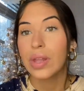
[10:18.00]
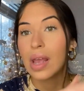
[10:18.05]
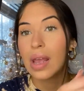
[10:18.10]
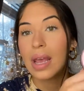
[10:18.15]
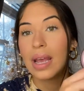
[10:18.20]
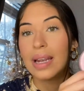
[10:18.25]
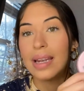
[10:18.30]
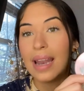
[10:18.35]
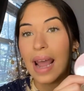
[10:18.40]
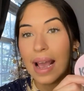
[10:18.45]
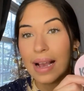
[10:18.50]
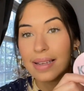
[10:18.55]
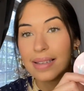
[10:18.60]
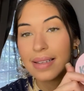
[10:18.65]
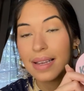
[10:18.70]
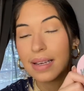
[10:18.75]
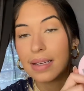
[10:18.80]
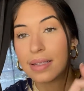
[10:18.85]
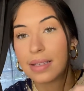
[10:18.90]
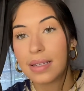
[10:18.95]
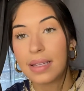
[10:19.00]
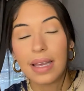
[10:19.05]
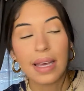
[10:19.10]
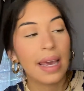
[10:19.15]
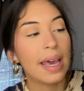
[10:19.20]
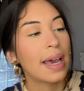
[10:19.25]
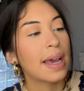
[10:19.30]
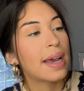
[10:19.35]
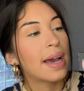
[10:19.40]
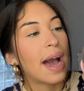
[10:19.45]
Next is
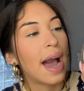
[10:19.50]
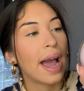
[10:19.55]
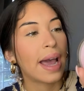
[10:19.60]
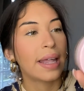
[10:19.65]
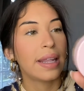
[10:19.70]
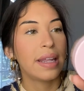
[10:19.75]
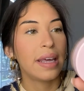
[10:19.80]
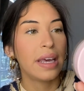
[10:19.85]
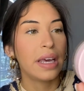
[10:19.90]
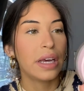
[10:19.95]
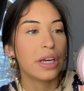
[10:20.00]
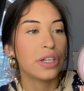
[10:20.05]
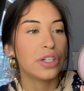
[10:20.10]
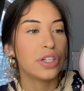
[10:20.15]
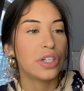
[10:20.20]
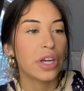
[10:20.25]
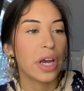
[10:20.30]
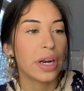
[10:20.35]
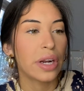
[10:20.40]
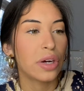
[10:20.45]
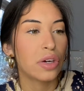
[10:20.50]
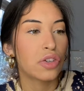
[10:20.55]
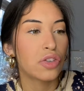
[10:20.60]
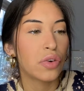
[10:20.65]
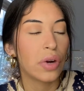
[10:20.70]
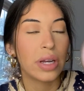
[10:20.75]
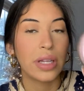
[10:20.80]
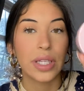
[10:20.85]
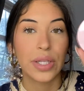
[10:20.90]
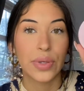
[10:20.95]
the Kylie Jenner
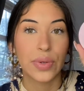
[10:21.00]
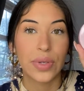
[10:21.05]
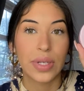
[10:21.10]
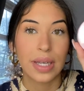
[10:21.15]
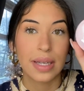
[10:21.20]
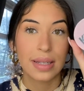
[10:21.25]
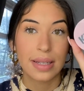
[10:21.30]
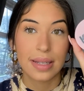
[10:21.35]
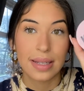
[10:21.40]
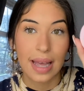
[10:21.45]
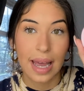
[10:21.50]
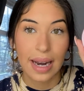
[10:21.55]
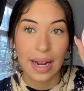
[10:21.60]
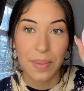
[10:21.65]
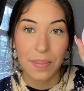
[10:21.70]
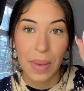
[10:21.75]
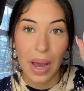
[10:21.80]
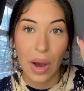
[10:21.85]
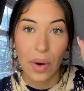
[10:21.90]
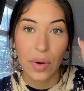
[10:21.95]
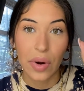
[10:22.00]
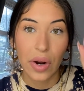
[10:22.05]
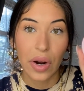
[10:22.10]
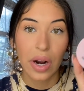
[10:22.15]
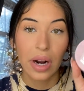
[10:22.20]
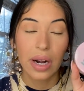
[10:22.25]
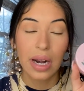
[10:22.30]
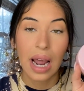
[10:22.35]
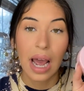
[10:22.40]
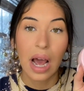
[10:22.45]
translucent setting
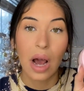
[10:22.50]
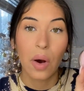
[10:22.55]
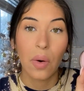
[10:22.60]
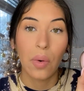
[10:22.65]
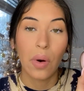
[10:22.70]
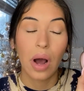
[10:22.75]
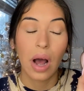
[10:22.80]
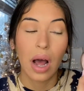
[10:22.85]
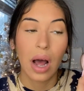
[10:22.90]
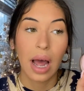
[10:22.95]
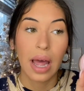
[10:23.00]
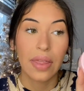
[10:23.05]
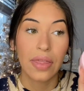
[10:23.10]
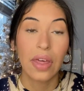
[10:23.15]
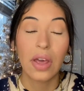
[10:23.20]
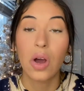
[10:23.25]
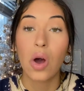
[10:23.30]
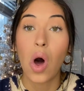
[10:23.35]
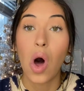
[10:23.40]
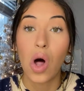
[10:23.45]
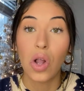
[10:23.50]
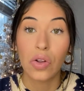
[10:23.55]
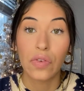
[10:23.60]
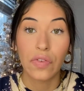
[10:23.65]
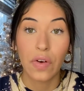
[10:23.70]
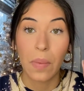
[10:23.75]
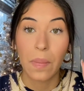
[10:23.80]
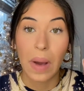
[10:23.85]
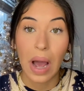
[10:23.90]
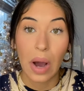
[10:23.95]
powder. Now I think all of
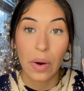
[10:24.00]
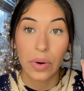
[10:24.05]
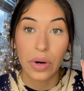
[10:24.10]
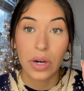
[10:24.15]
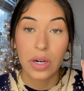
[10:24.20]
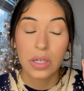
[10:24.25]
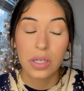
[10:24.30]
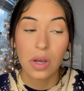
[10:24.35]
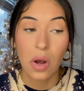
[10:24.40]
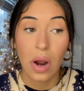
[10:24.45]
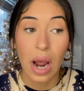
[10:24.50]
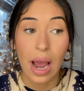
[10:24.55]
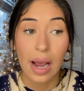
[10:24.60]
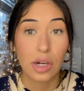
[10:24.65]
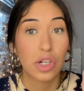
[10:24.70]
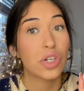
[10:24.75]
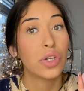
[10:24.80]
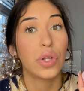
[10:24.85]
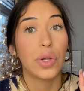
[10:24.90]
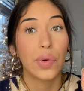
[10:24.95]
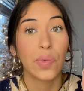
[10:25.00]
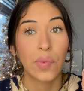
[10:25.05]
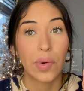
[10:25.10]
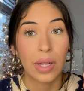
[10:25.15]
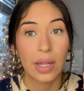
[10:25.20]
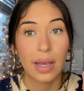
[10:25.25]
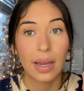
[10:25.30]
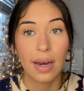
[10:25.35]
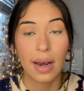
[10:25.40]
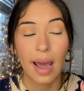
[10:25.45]
her powders are actually
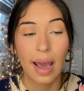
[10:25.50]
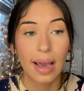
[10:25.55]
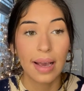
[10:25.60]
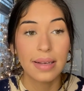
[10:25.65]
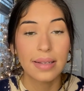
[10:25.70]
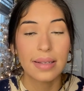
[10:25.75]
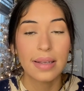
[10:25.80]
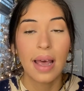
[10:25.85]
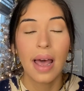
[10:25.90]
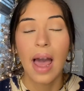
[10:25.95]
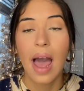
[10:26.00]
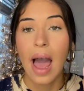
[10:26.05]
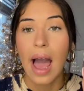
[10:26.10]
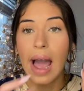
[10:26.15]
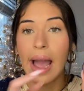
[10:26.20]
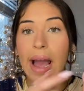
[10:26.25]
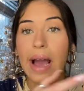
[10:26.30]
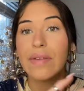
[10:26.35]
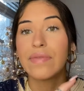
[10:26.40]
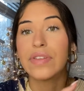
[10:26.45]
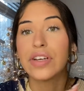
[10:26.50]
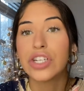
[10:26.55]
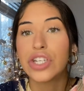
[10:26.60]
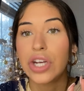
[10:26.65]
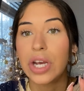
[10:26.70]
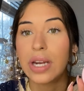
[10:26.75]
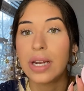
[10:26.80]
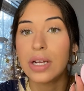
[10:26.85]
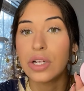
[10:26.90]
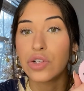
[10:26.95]
really nice. I have the
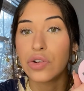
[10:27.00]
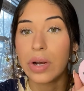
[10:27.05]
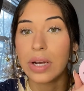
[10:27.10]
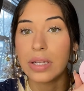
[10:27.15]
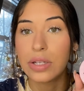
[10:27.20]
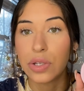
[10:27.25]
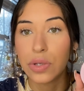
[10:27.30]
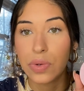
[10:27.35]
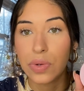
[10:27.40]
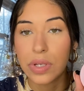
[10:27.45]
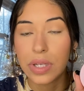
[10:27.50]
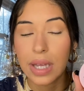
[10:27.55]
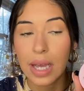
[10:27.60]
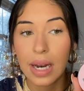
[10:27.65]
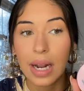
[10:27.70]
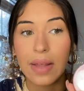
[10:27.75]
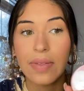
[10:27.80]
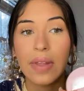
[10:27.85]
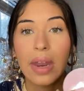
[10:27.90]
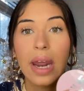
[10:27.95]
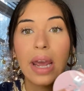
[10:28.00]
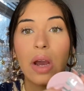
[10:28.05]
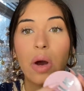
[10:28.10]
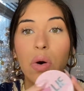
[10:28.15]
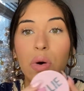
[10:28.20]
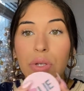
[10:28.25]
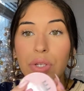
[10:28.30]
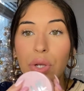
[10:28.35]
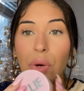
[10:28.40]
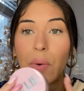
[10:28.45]
shade translucent, and then I
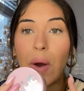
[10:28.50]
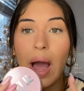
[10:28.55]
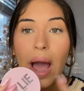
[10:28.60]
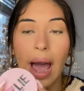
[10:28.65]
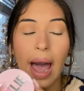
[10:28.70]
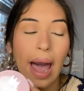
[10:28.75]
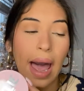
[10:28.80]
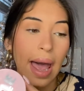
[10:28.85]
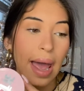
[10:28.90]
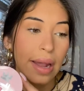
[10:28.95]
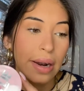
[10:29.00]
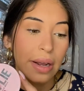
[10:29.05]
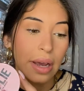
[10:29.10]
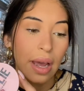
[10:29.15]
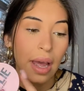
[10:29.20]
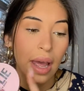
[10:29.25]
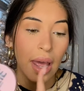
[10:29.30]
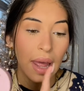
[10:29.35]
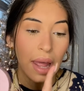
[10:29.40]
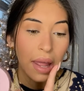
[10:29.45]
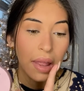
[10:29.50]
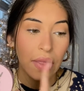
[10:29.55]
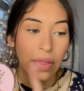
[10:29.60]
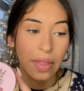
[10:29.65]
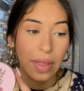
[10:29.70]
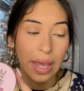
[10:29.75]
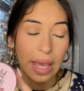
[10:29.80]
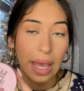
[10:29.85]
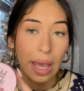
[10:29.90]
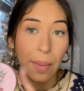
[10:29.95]
also had
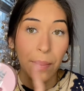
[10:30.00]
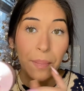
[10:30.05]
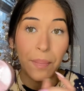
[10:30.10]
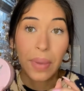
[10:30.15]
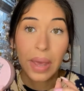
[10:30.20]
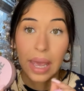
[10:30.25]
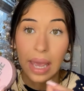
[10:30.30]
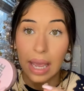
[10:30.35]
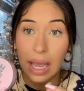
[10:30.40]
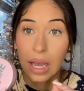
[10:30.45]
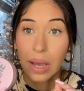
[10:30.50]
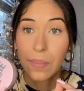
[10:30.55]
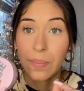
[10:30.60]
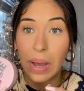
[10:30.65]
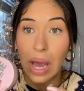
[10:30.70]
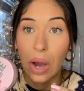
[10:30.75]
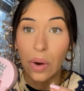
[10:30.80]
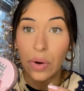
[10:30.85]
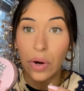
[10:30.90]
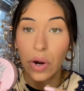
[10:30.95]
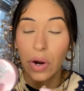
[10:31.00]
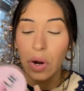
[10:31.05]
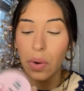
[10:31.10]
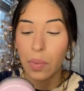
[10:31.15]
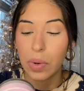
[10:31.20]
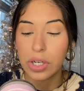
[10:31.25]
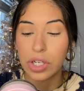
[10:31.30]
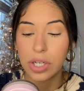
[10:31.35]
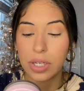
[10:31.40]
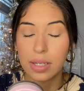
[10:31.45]
the pink powder,
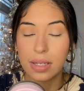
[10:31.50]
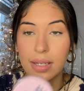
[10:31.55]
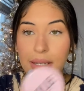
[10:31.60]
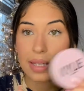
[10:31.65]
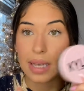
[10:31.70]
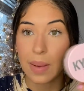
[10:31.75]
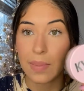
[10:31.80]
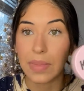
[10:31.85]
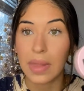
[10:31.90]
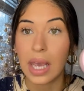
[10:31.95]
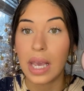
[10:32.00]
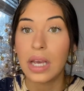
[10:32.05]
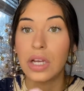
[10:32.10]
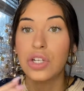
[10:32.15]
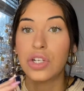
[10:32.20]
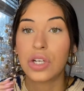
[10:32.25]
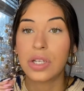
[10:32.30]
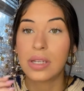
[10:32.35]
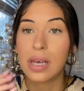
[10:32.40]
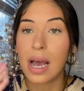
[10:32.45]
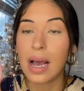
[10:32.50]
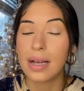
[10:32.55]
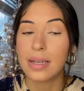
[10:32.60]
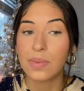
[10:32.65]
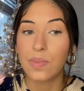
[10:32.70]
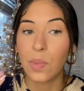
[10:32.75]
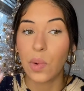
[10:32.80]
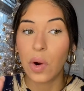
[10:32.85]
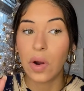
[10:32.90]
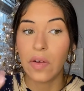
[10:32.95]
which is the same thing. It just has
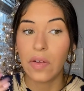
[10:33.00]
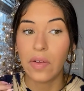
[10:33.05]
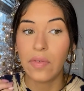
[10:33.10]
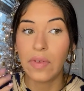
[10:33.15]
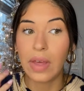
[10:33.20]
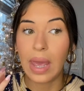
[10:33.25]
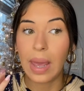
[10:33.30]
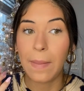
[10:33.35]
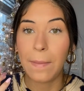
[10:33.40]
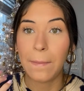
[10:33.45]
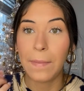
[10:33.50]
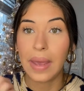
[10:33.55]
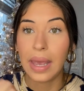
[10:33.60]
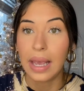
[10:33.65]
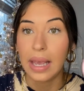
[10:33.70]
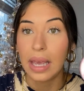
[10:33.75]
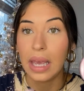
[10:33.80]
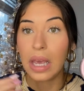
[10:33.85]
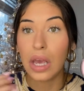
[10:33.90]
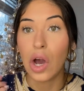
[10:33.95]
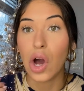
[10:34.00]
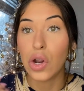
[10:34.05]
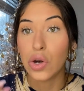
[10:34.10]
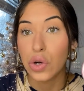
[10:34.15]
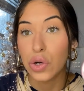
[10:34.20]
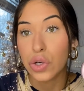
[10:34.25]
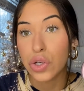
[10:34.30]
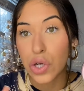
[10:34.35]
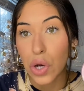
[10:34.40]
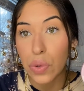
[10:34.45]
more of a pinky
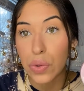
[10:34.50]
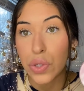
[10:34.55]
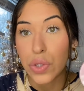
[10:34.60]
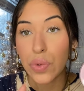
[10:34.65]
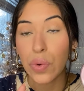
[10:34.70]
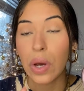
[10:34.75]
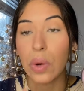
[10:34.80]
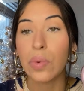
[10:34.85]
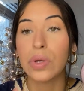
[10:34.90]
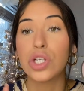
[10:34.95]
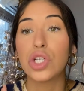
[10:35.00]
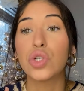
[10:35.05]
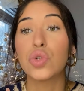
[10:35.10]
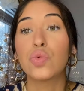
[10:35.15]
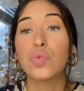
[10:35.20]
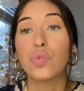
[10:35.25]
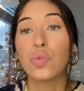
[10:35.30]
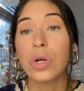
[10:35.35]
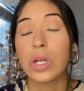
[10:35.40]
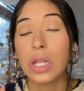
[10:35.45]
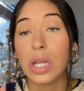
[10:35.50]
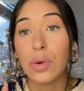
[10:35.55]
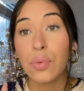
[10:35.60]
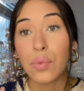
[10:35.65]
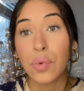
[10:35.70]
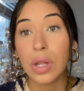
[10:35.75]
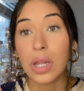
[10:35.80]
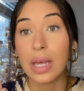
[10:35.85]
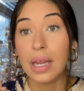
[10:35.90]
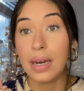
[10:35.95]
undertone to it, which is
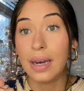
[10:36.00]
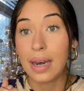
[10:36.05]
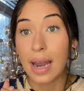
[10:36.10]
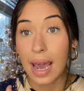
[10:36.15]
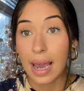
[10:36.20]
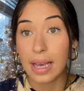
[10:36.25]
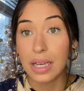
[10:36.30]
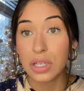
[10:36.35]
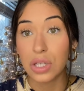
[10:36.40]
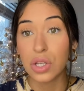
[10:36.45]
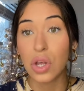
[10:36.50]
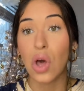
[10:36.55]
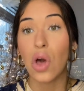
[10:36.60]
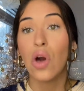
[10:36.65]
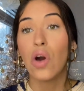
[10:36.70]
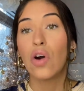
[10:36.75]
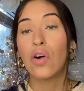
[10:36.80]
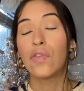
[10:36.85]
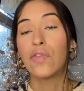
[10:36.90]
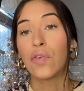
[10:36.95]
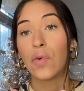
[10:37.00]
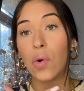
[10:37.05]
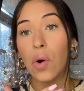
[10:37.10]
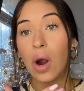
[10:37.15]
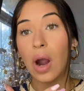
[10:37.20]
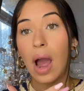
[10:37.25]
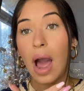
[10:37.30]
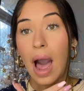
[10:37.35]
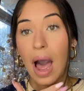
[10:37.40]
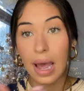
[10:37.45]
really nice
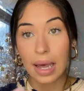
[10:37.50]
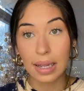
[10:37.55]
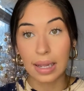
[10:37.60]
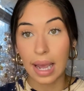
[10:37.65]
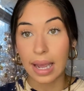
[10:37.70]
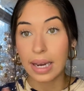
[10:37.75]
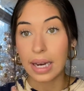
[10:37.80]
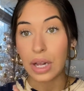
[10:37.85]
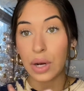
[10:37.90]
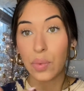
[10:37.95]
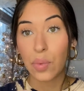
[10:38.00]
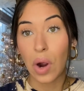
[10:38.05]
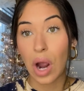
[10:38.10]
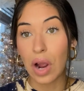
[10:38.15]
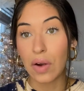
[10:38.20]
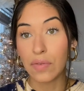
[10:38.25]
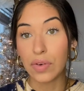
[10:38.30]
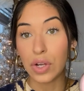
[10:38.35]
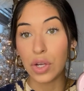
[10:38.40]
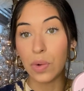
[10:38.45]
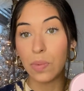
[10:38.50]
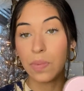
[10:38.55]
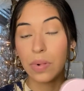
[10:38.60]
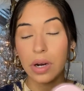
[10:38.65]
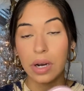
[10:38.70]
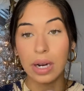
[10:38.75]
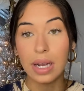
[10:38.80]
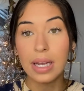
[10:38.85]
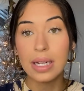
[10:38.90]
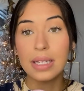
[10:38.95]
for highlighting wherever you
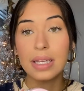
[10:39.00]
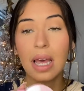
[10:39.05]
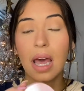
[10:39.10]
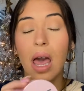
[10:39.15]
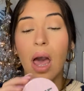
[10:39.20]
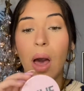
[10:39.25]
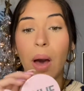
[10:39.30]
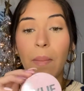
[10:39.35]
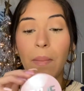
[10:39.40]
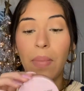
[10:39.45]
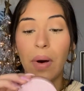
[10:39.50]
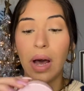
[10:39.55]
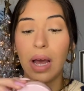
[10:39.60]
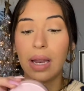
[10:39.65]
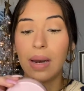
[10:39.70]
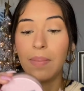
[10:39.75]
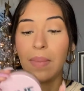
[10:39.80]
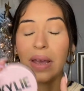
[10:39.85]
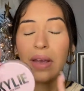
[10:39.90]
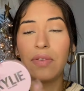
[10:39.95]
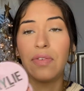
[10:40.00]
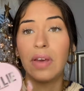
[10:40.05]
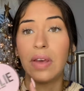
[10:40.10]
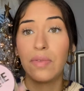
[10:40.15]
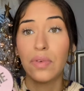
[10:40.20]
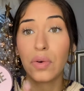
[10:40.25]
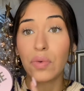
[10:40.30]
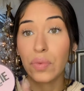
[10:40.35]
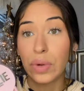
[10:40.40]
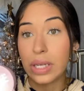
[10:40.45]
put it. But my
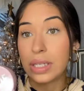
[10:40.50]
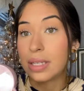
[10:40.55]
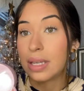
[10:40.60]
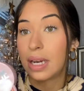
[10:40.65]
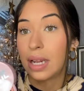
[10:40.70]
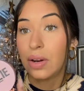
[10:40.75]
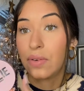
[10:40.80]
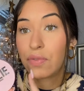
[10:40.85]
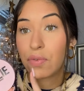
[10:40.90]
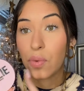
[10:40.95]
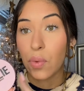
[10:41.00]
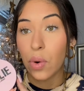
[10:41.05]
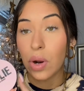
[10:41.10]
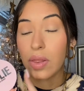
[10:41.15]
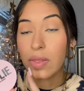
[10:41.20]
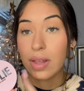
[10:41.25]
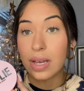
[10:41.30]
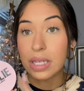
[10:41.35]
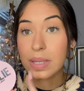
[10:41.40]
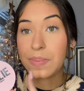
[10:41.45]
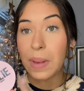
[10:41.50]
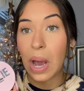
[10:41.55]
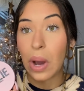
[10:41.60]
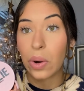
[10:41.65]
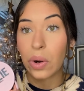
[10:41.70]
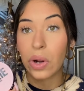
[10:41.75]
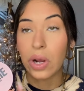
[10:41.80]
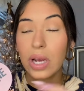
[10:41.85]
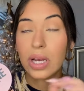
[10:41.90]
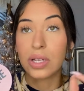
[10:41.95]
favorite reasoning for this
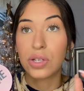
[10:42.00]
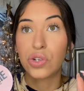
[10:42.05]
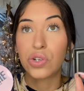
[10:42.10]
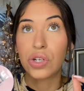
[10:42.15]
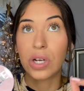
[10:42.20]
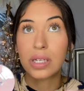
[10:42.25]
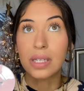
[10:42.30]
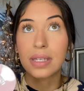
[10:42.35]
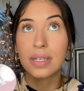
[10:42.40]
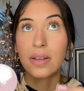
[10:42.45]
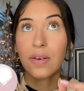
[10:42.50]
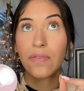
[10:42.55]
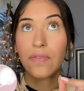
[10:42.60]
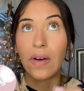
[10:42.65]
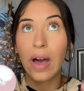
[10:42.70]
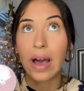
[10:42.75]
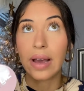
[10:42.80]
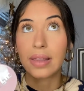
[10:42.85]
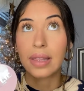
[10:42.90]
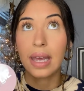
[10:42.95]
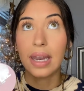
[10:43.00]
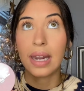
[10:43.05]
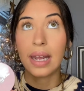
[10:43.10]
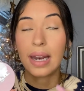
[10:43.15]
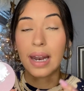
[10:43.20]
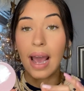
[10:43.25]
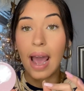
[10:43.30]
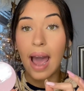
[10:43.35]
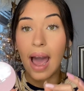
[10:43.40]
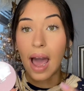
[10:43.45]
powder is just the fact that it
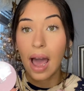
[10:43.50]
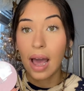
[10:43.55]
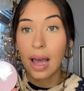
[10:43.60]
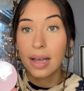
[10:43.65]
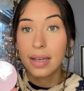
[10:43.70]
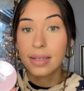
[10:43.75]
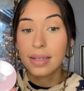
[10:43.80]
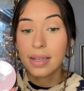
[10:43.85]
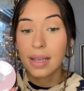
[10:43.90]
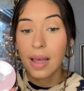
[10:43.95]
has